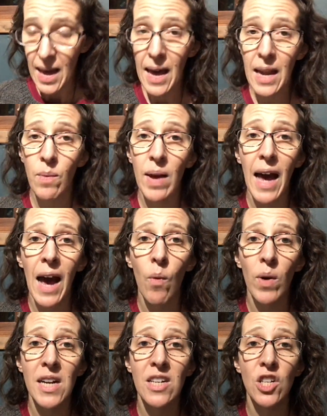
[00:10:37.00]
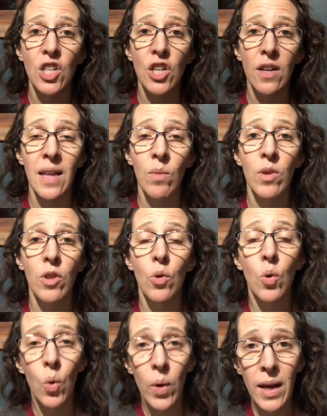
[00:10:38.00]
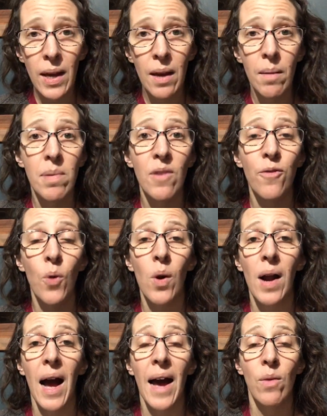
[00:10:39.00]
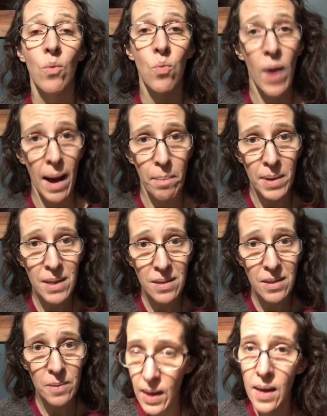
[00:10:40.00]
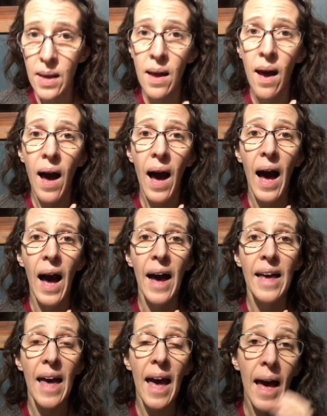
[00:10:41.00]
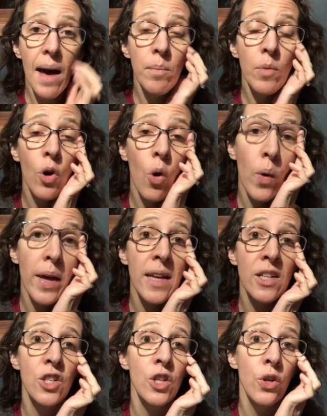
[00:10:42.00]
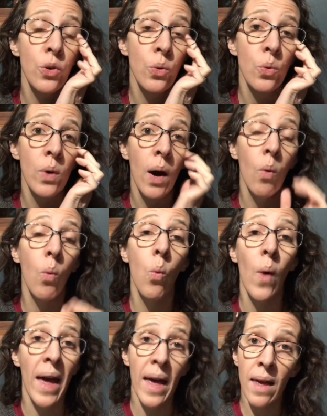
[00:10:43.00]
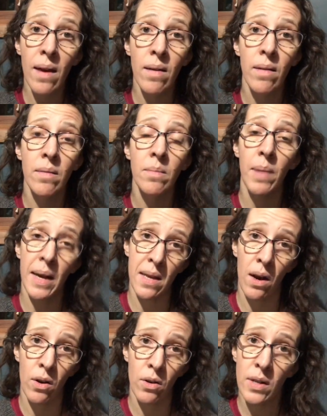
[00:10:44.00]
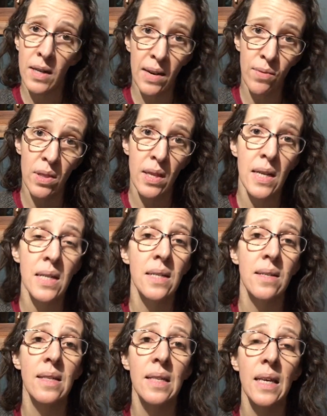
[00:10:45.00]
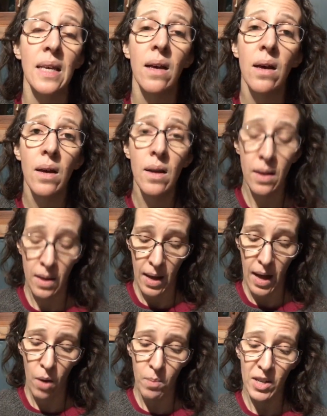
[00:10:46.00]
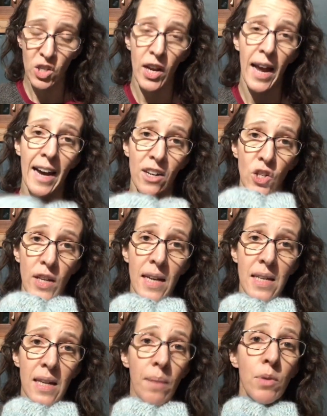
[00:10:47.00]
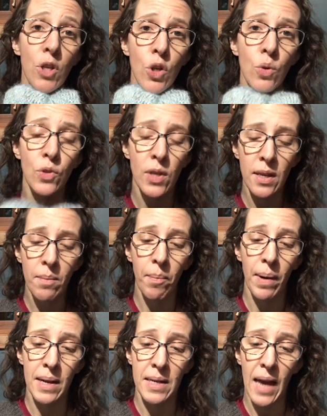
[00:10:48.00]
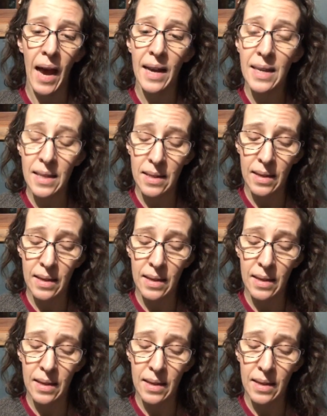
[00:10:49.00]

Anyway, I wanted to share that with you quick before I wrap it. I am going to weigh my yarn and everything to see how much I actually ended up using, but I